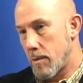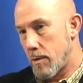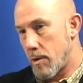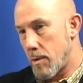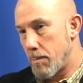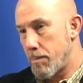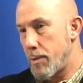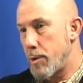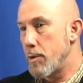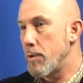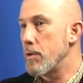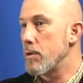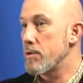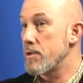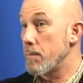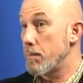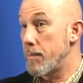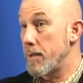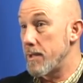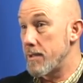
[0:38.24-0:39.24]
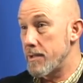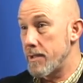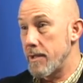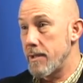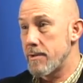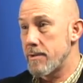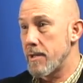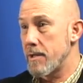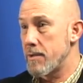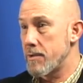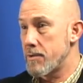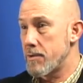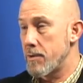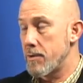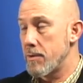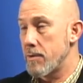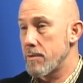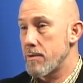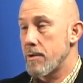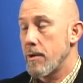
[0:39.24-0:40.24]
computers and PCs that the
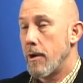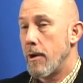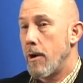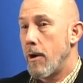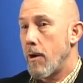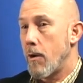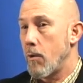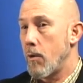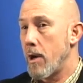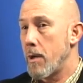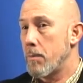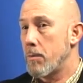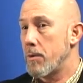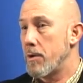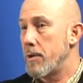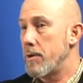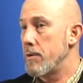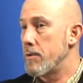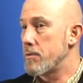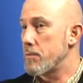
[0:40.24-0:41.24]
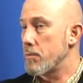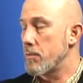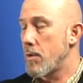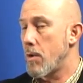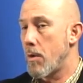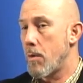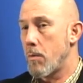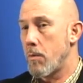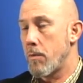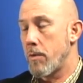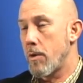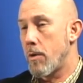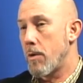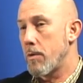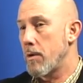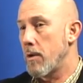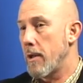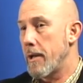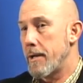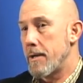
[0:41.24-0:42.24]
students are able to use with all, with all
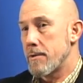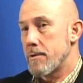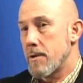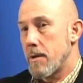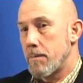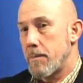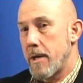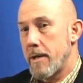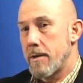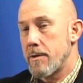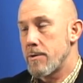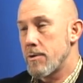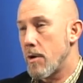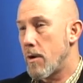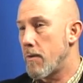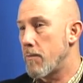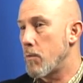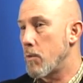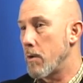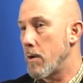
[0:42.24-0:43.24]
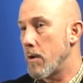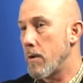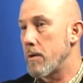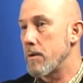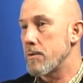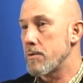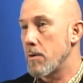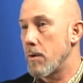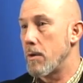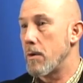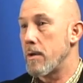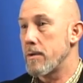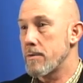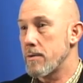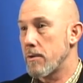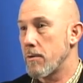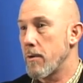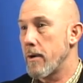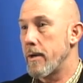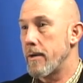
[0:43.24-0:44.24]
the latest updated software on it. So that's
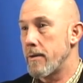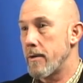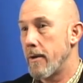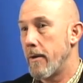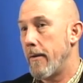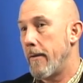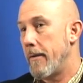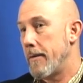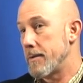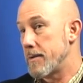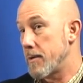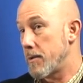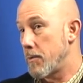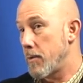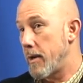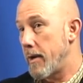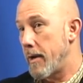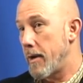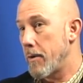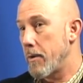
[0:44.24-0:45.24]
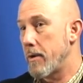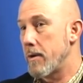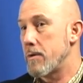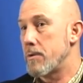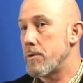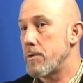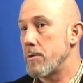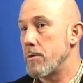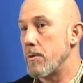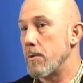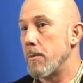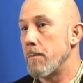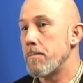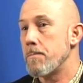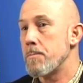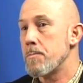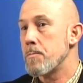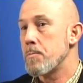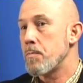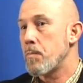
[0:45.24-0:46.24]
a great, it's a great area to
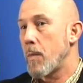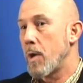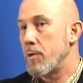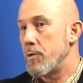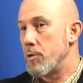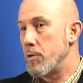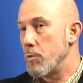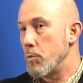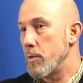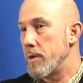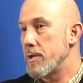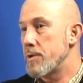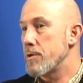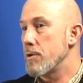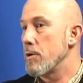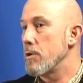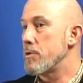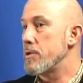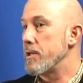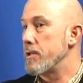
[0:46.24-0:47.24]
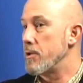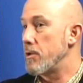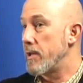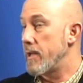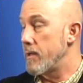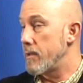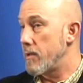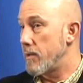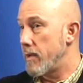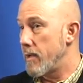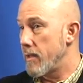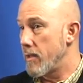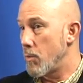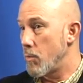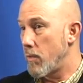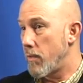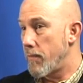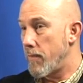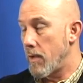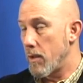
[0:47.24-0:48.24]
do research and to get together
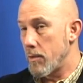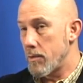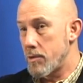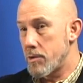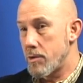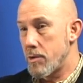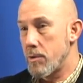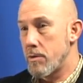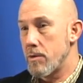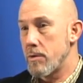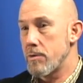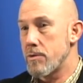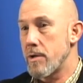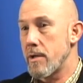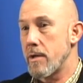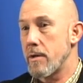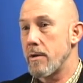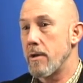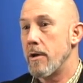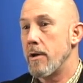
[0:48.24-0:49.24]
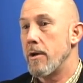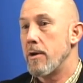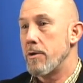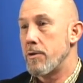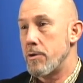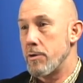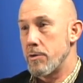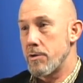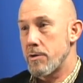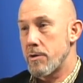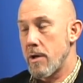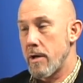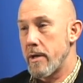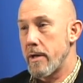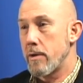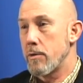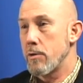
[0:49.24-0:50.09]
with fellow students and do study